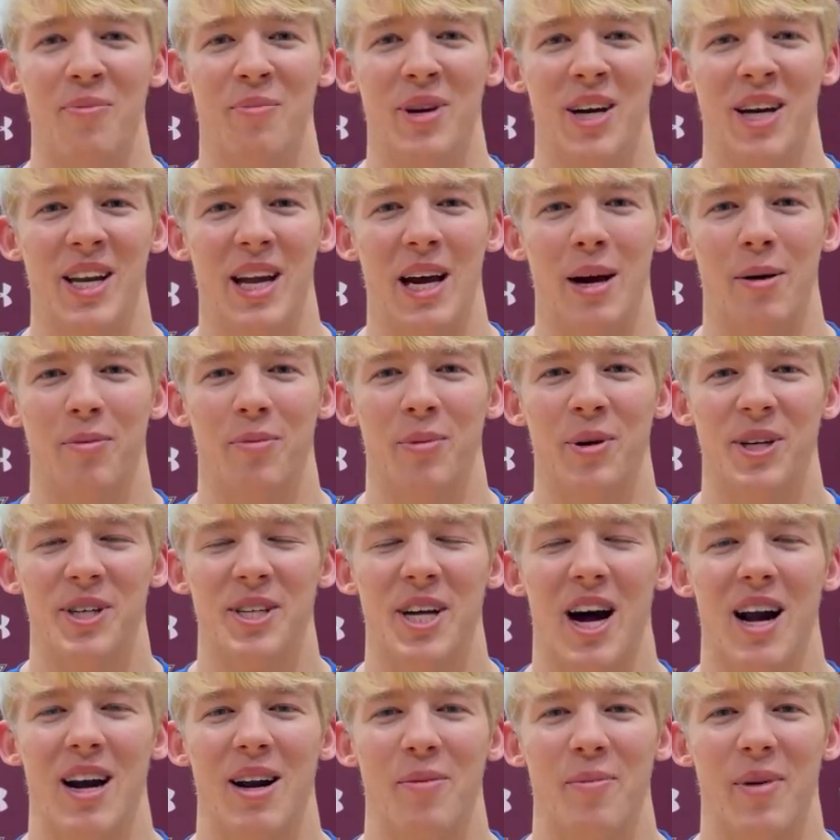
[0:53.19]
Me and him have been
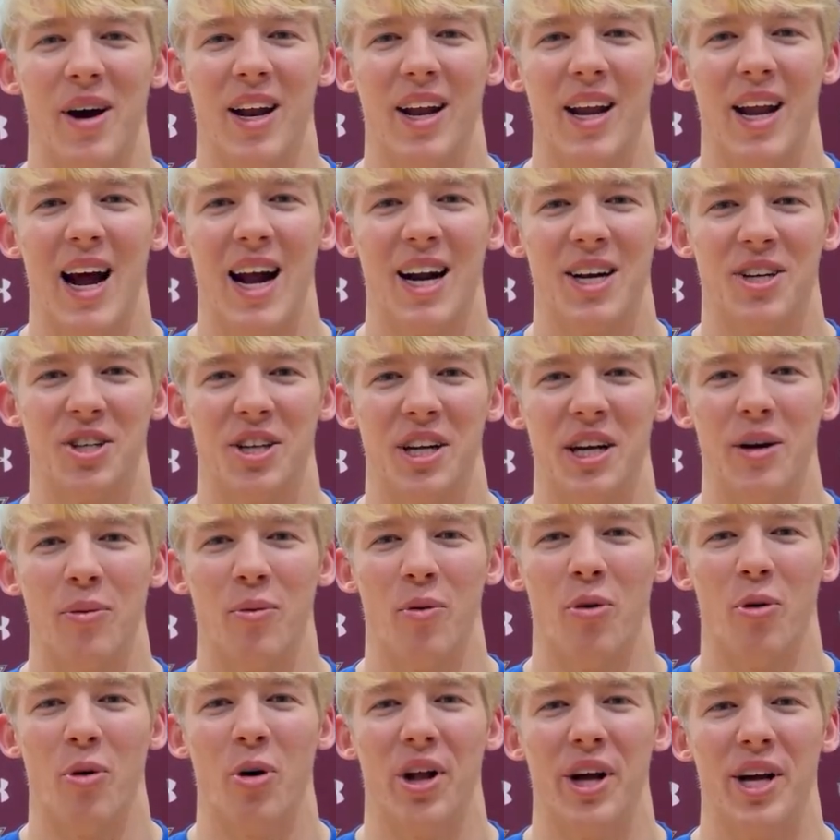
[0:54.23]
talking about it, actually, and
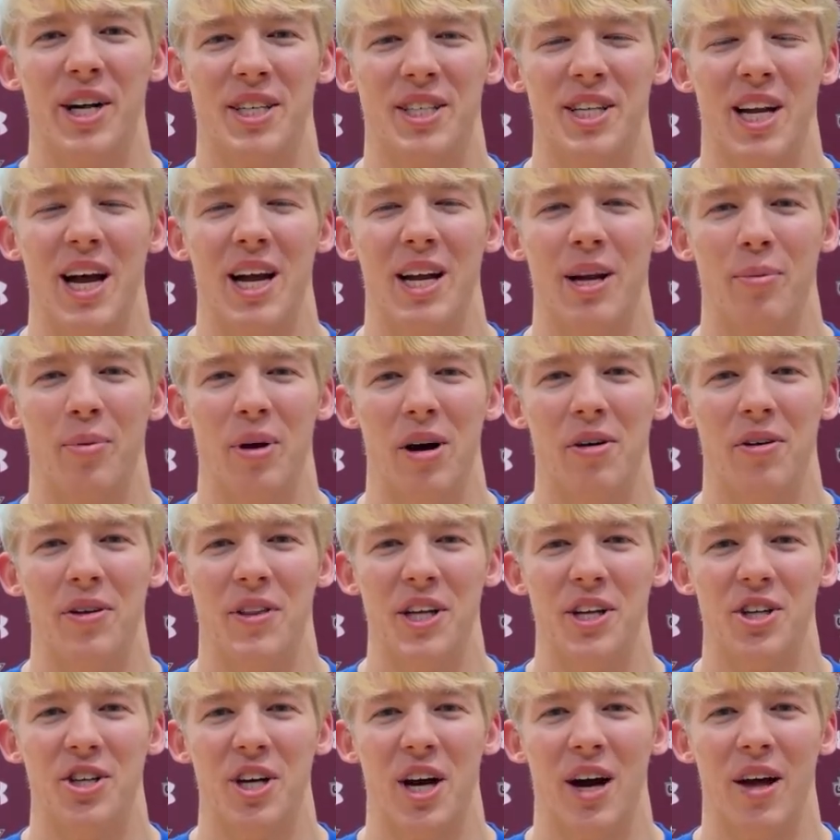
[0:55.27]
we're really excited to play with
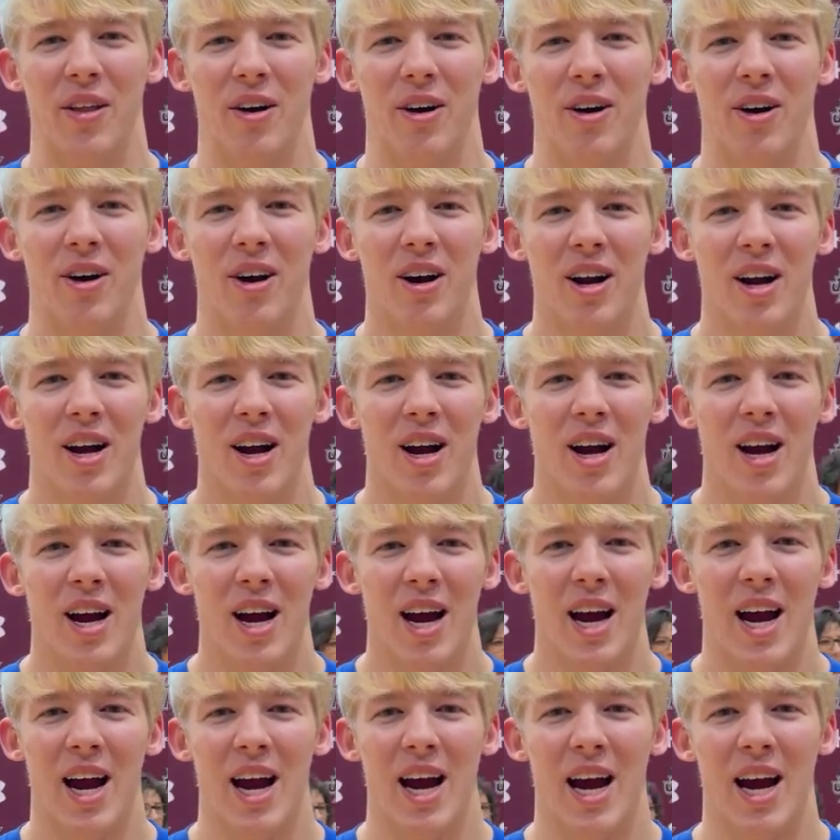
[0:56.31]
each other
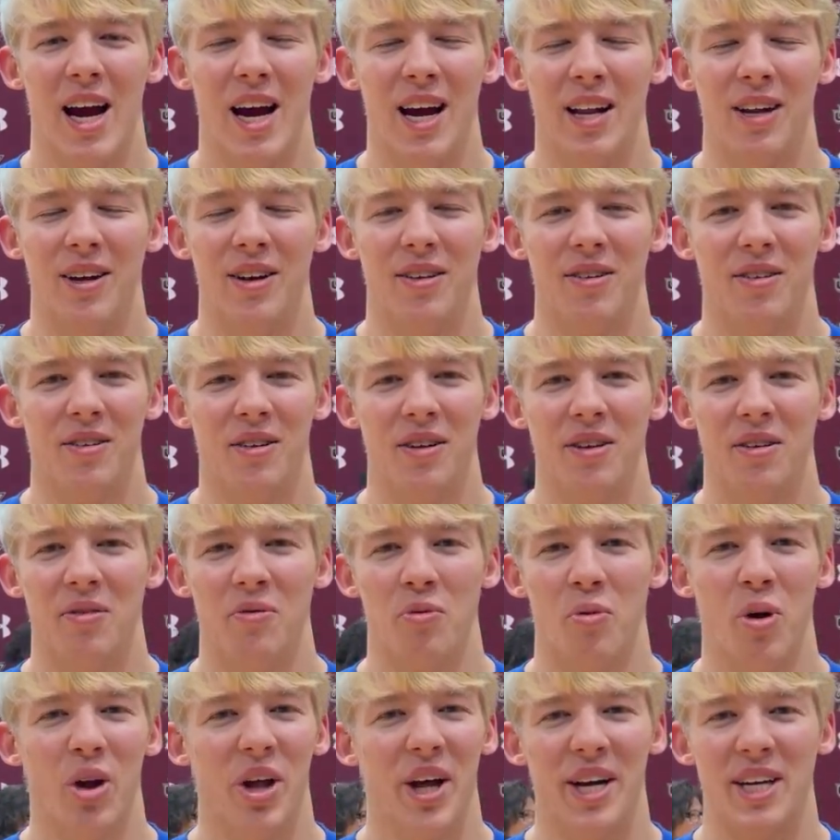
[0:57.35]

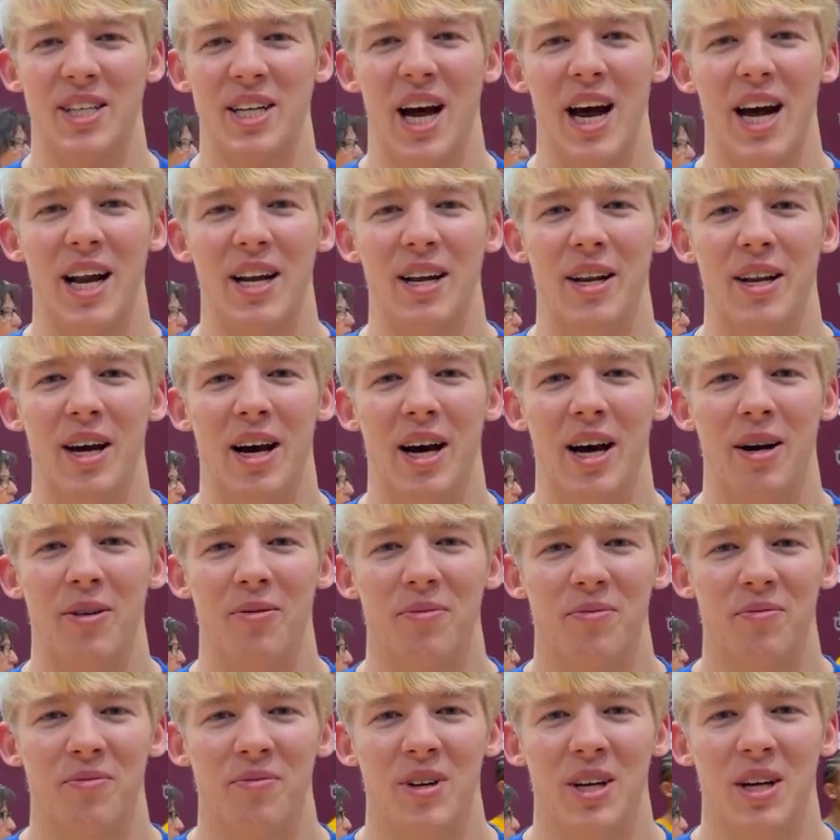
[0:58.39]
and really excited
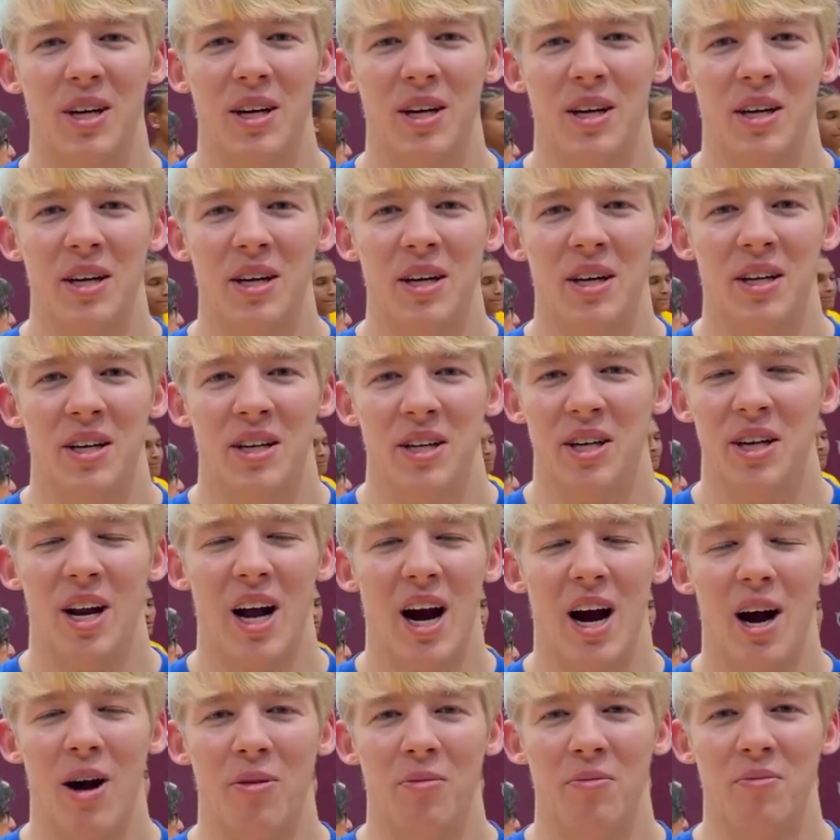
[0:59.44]
to, you
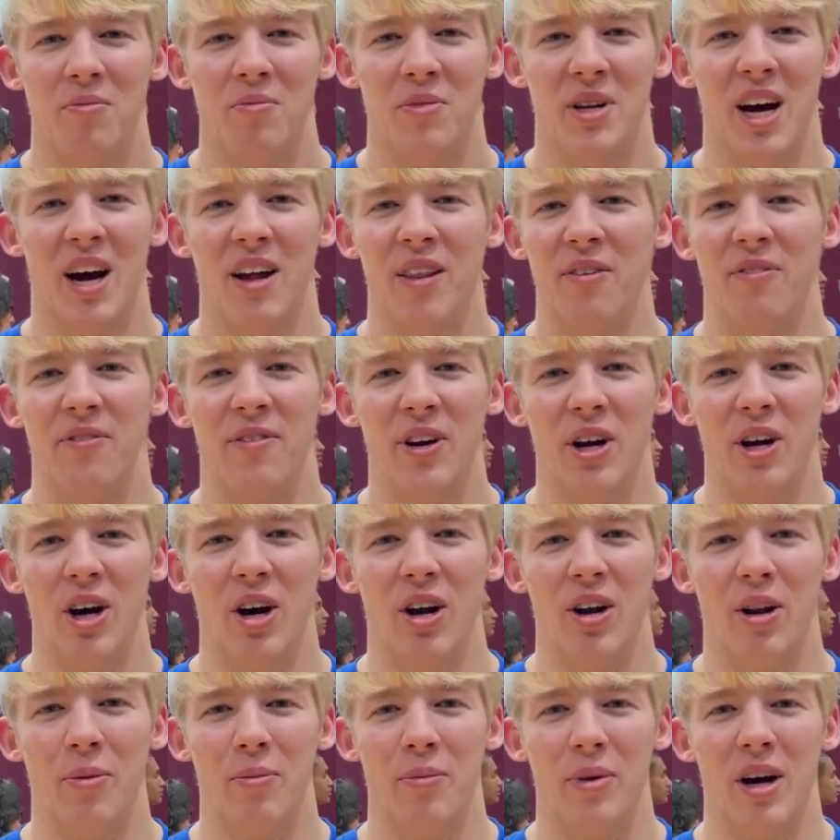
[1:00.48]
know, get on the
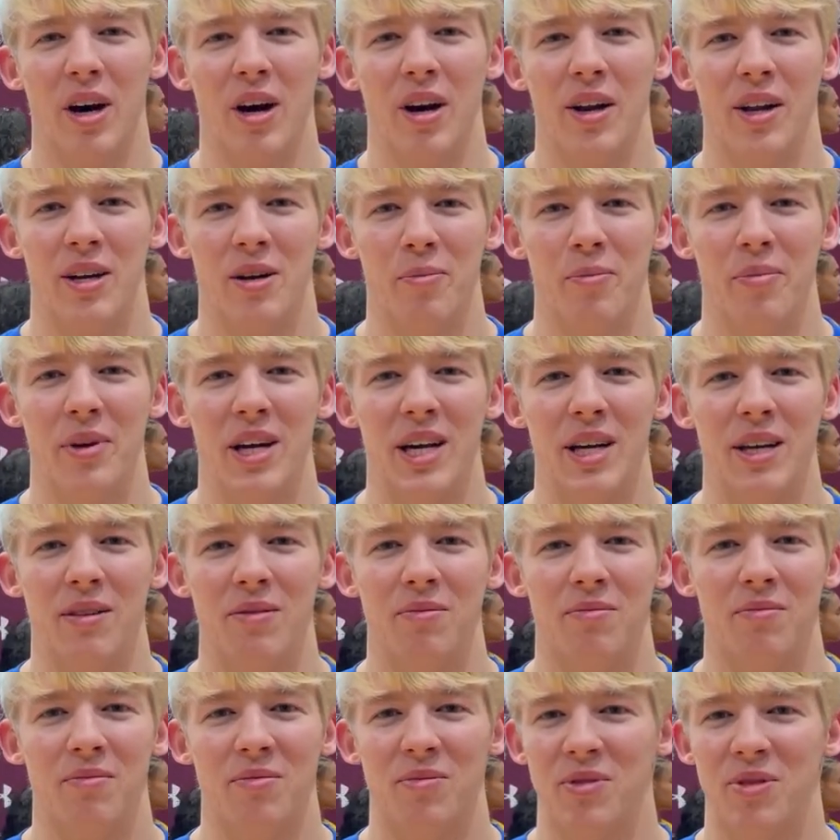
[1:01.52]
field and be able to compete
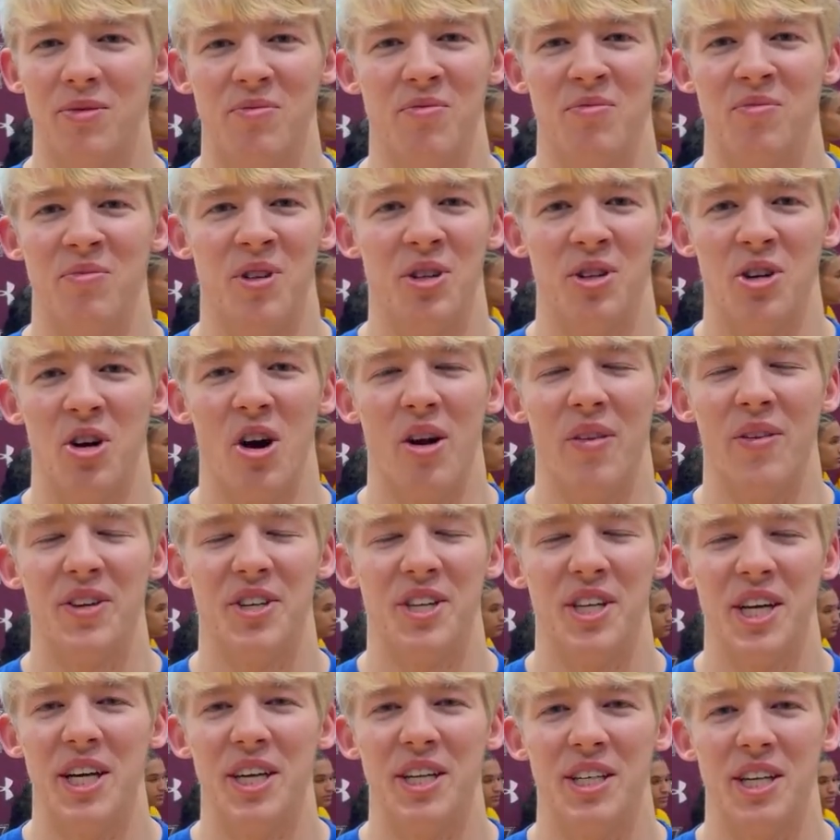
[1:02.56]
during the
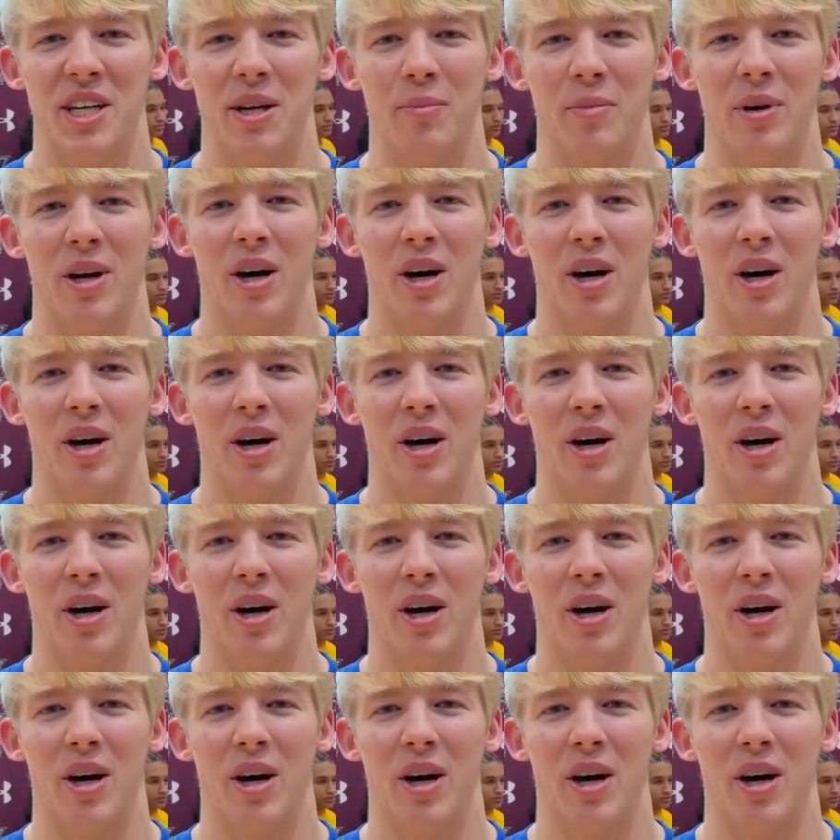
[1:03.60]
season and be